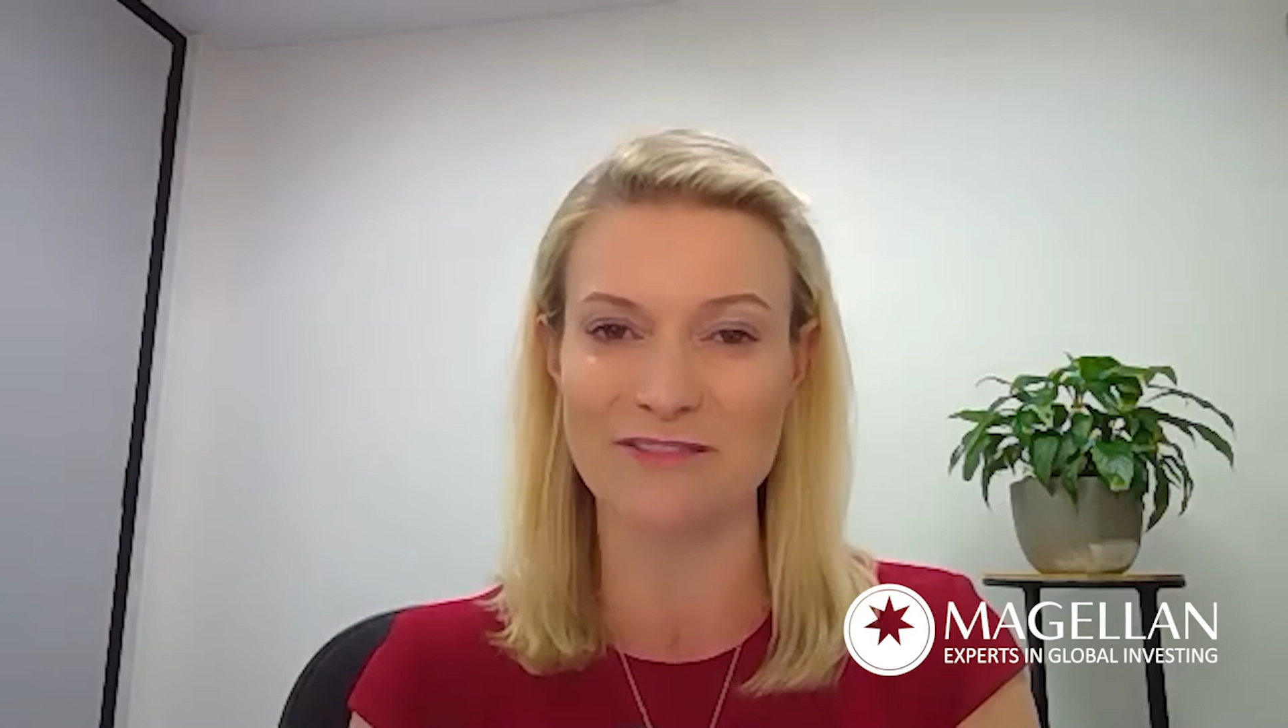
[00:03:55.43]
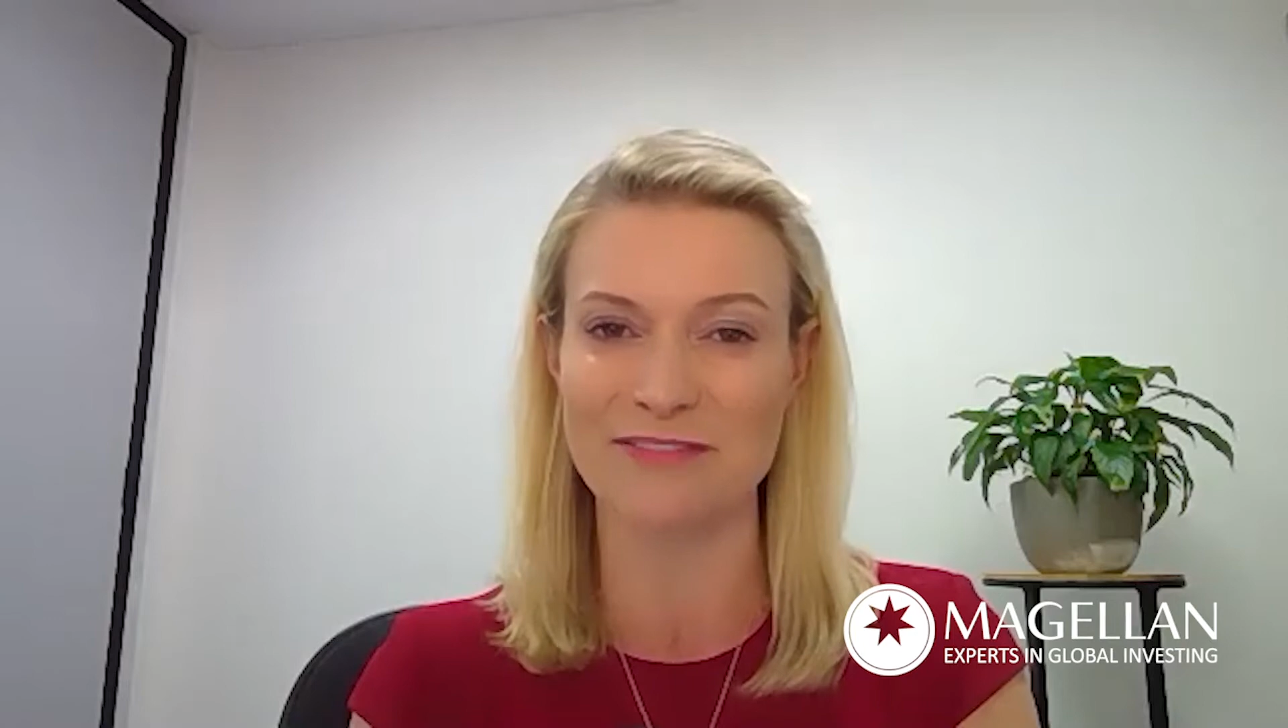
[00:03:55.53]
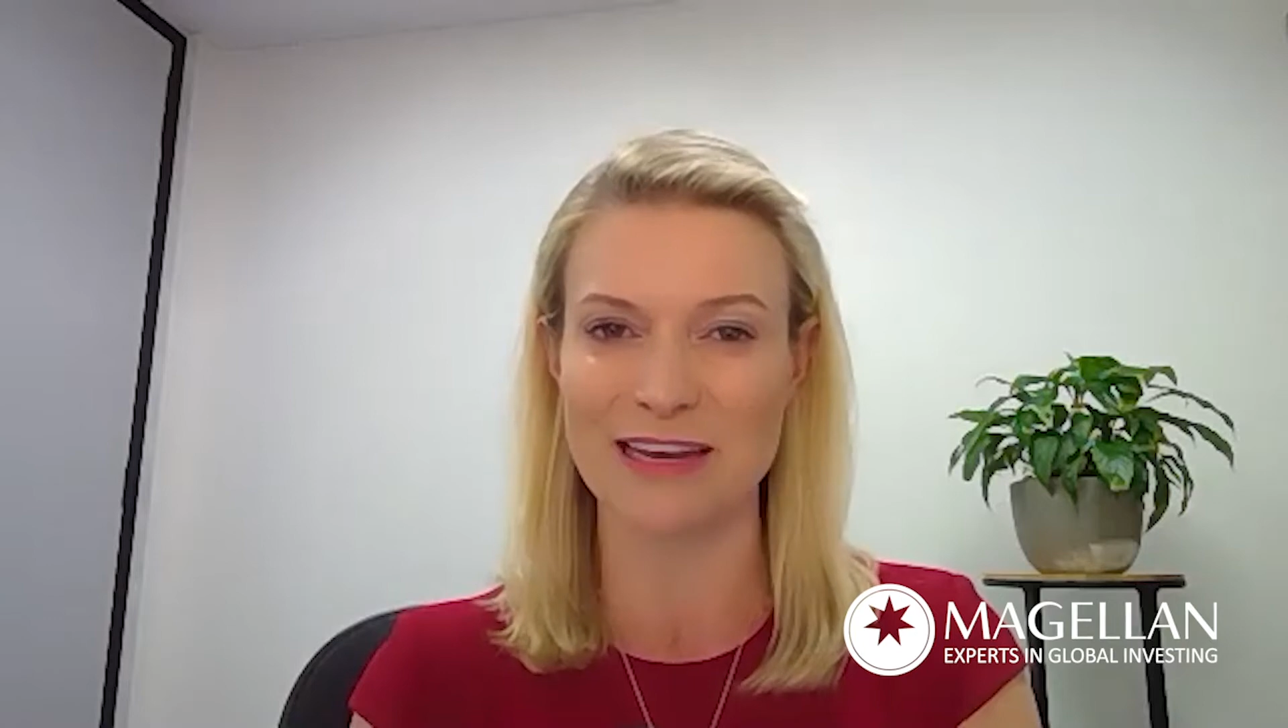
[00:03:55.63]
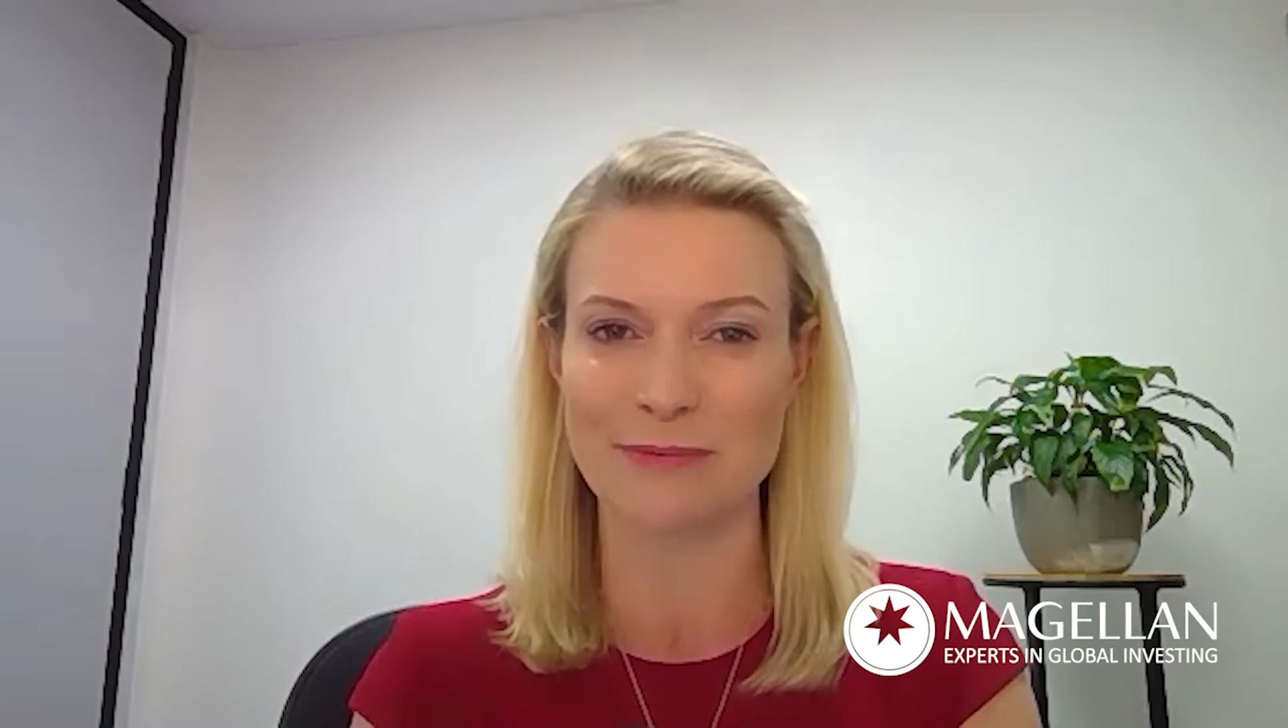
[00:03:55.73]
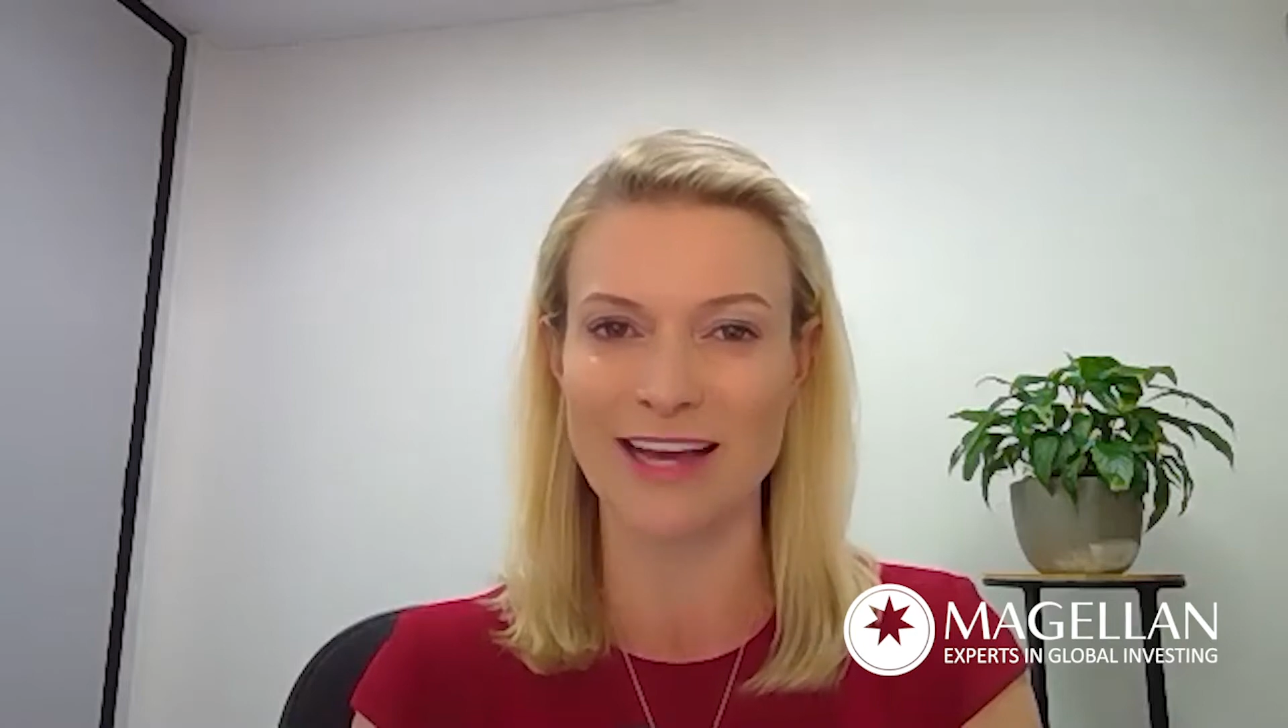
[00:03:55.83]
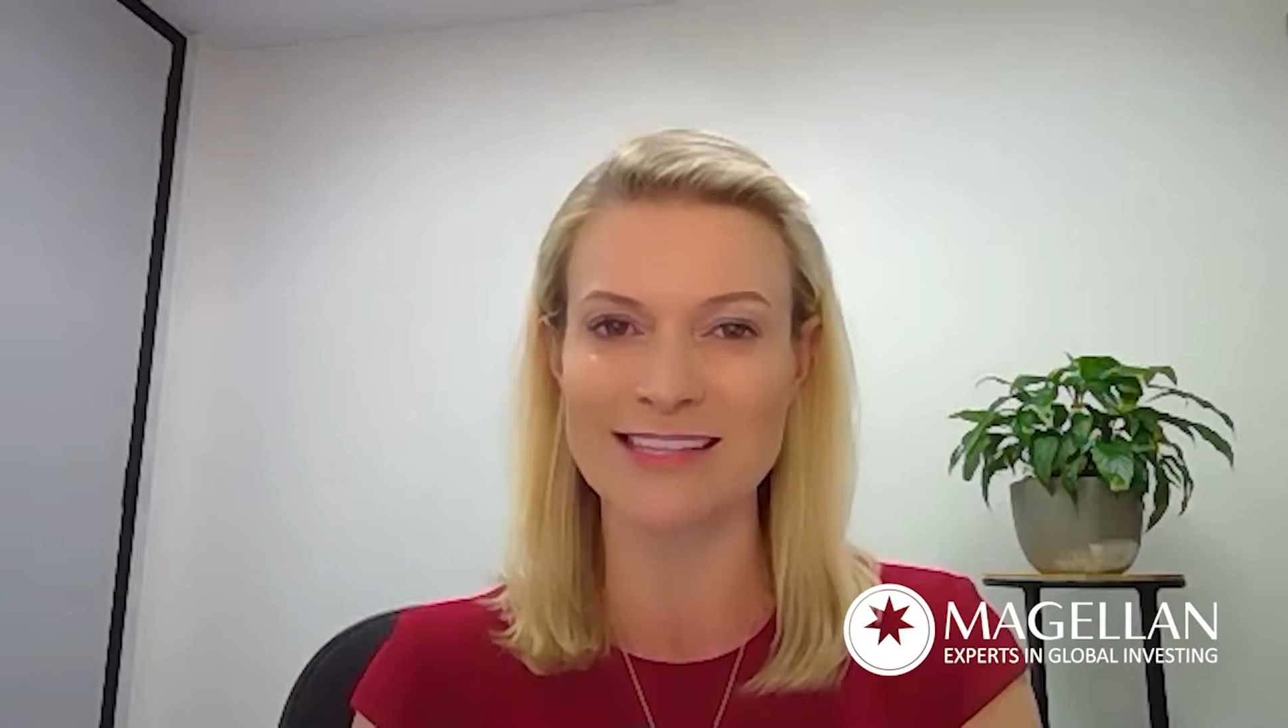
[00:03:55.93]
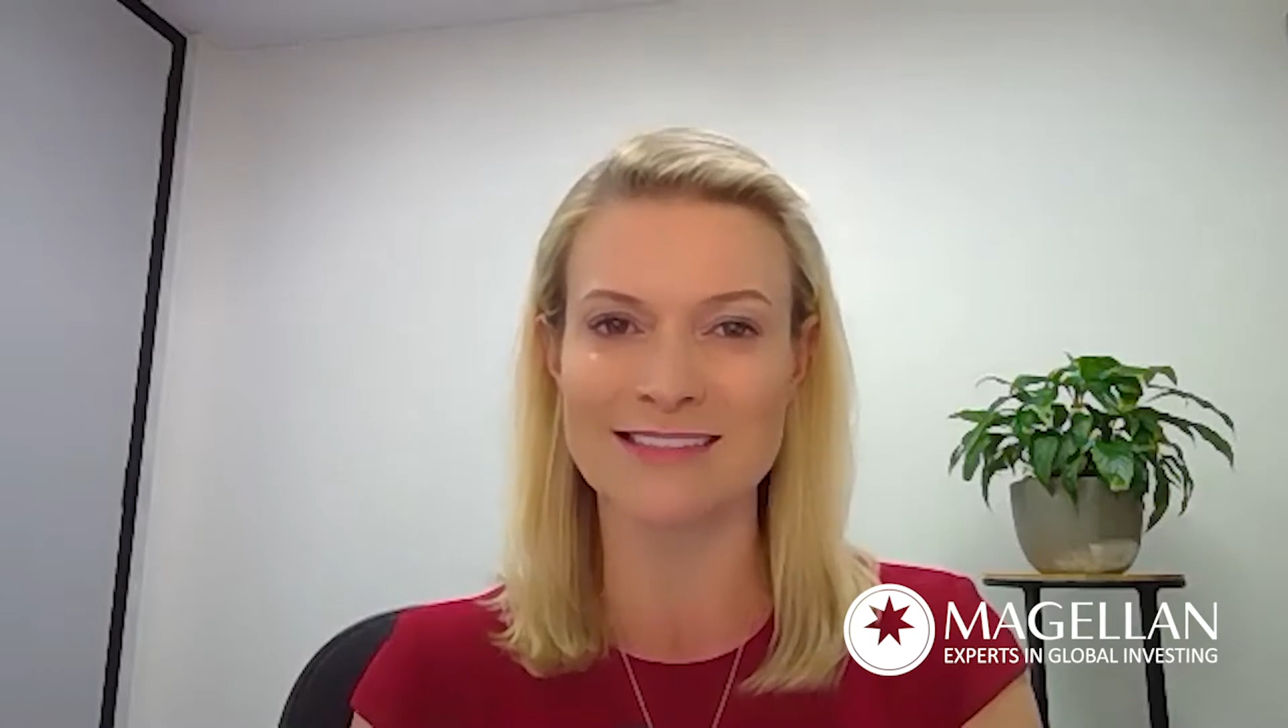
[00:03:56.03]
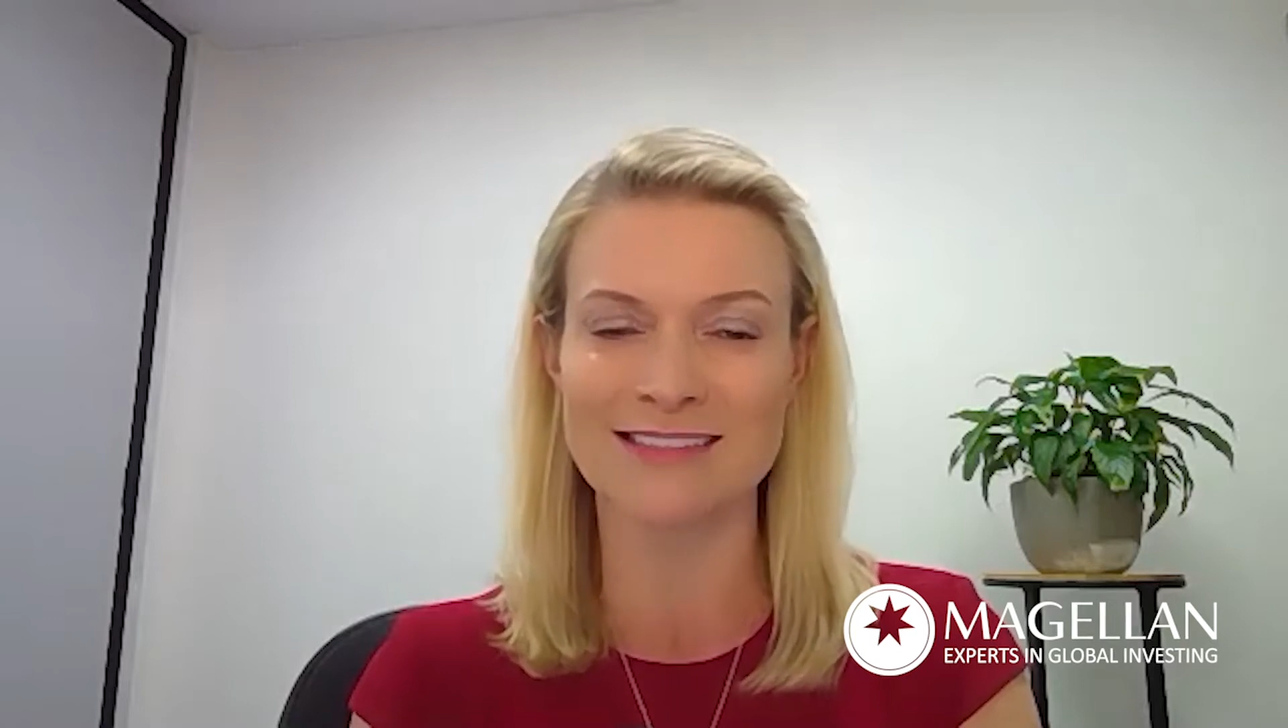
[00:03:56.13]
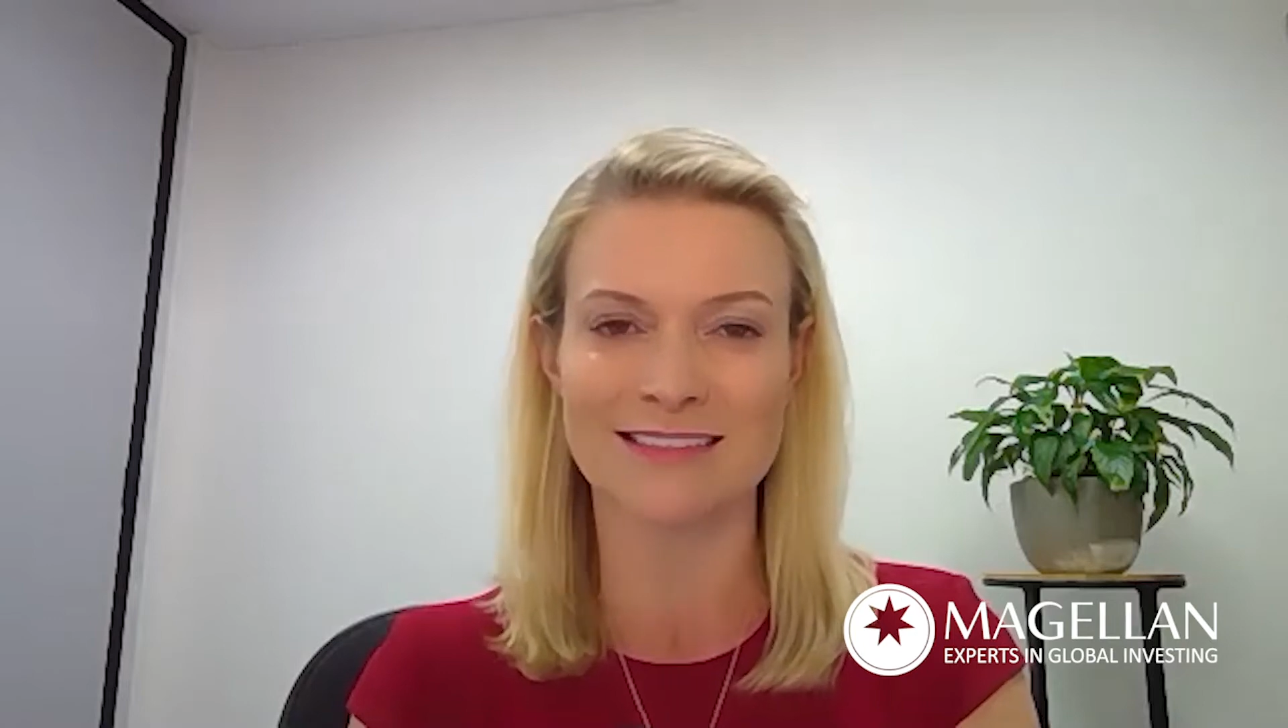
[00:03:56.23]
fairly priced?